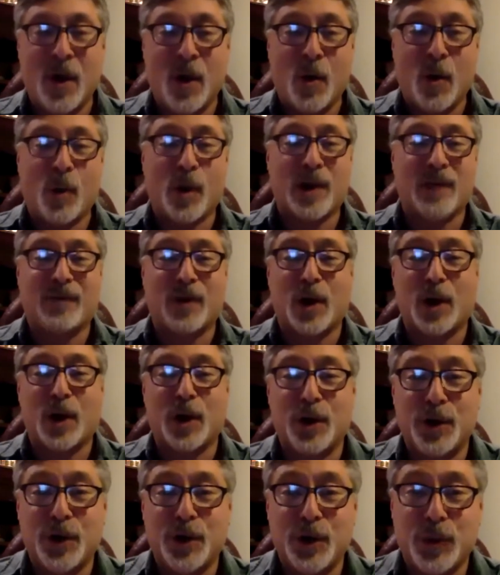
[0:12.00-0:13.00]
one of
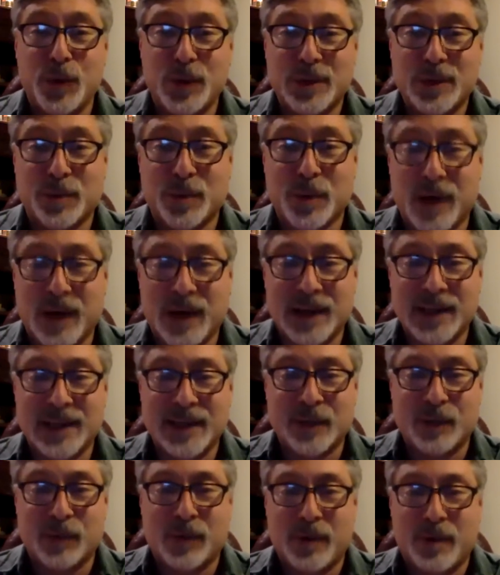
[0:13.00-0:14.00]
our newest products
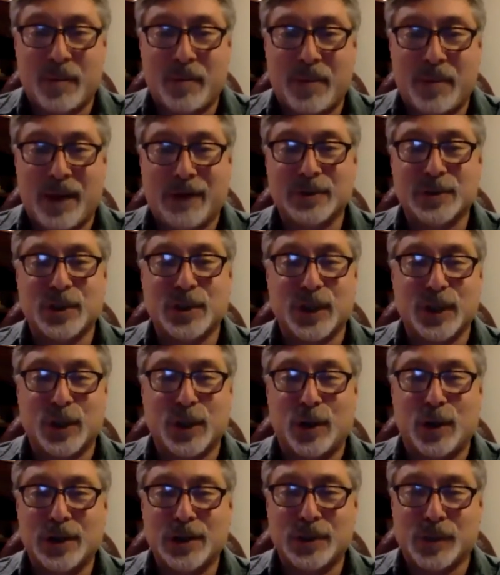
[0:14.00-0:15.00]
that we're about to
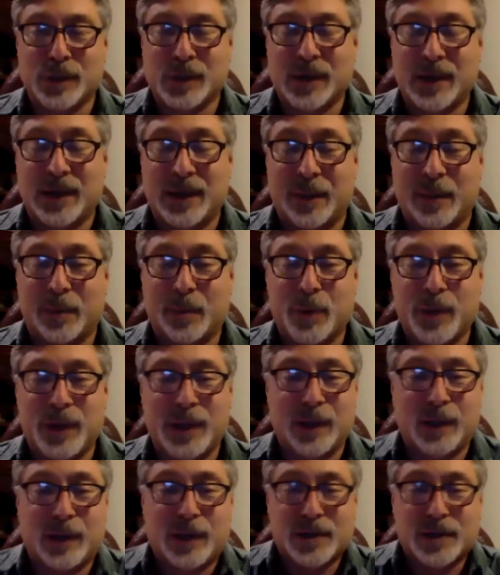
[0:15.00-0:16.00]
launch. We're in a
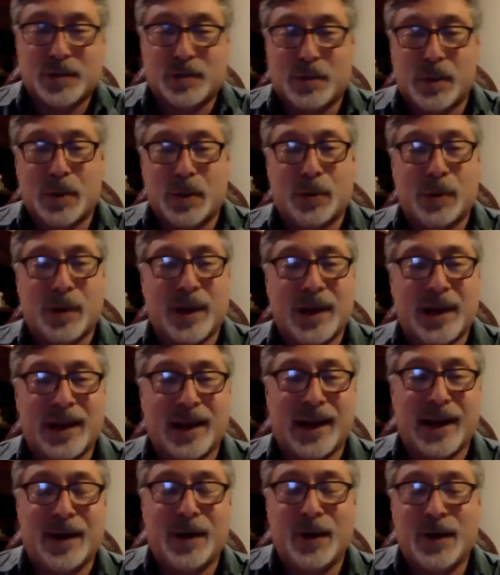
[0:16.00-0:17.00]
pre-launch mode right
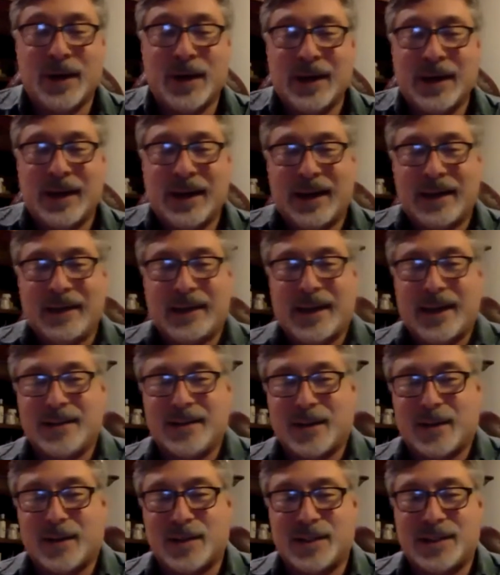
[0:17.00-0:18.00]
now, and that is
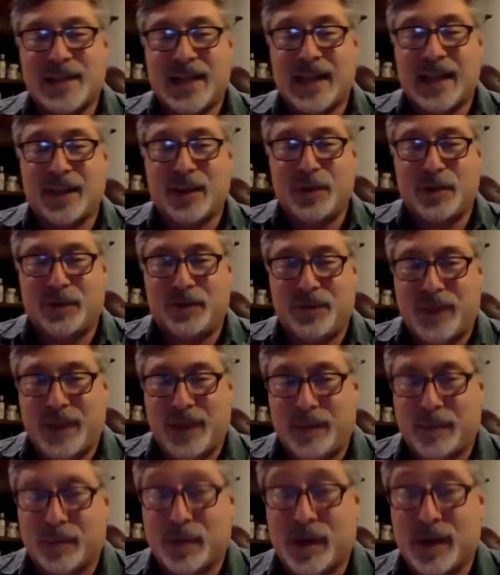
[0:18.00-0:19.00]
our
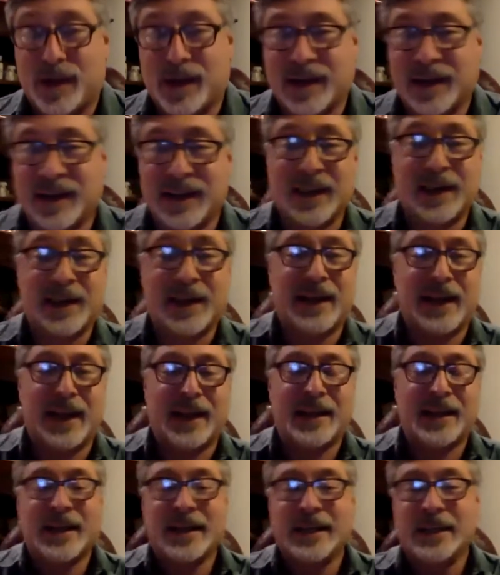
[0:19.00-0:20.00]
CelluVie product line
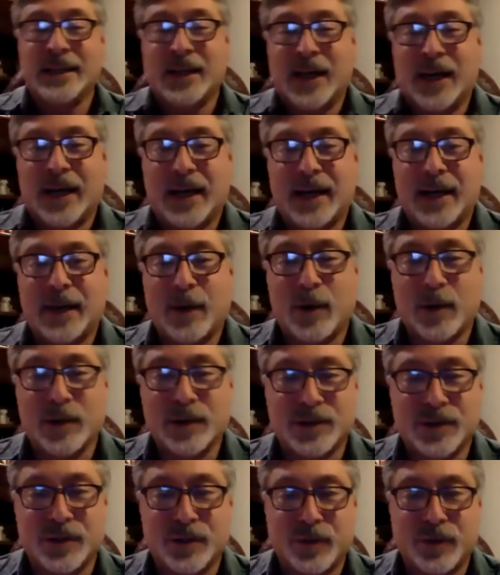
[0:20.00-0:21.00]
and
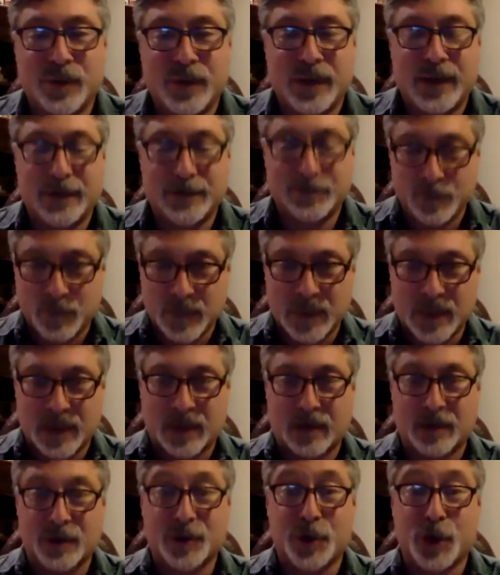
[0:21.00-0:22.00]
also
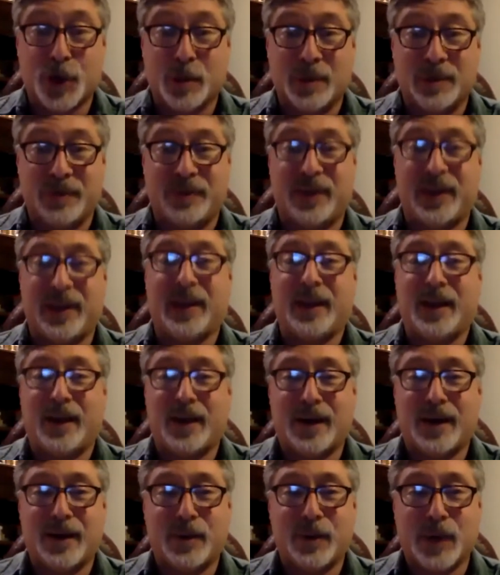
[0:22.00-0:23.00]
our DermaVie.
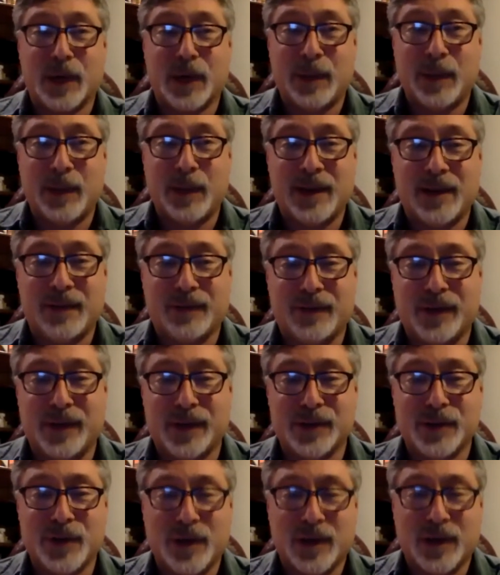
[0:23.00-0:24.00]
We're going to be covering
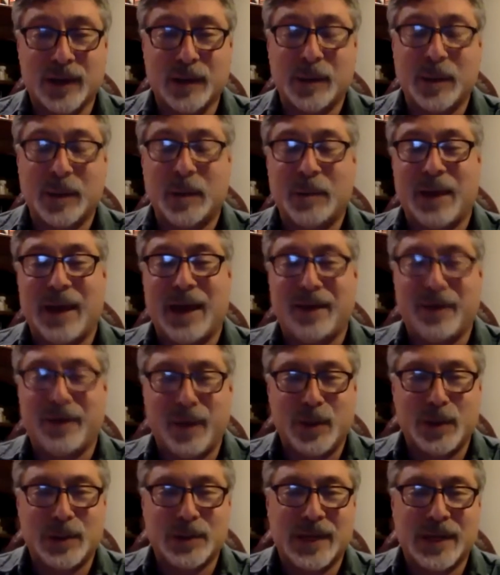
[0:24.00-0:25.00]
and talking a little bit about
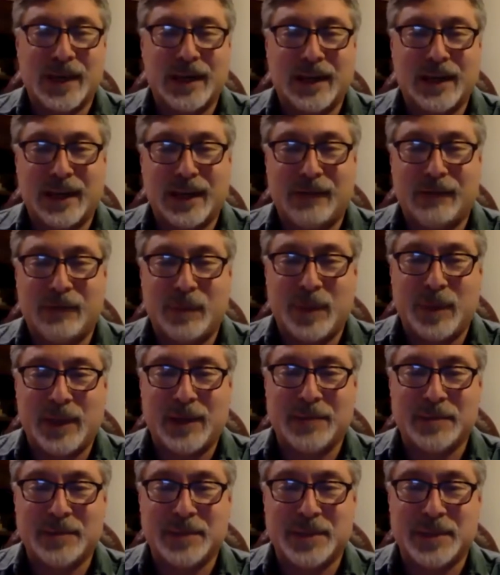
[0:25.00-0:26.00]
those, kind of get everybody
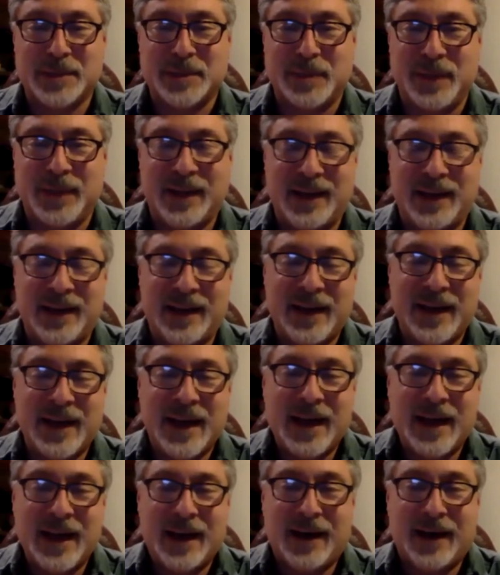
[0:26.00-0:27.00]
up to speed.
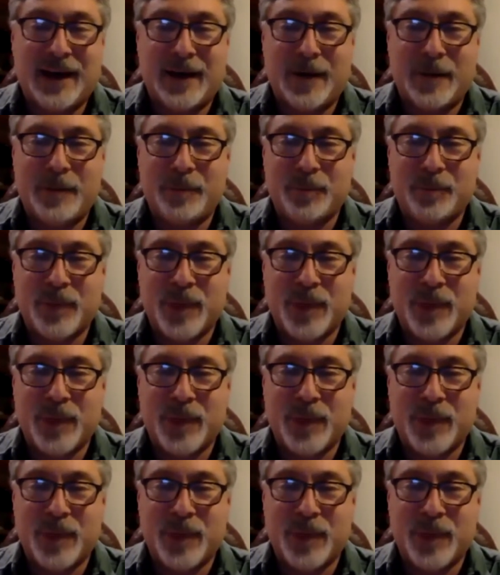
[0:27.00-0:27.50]
I'm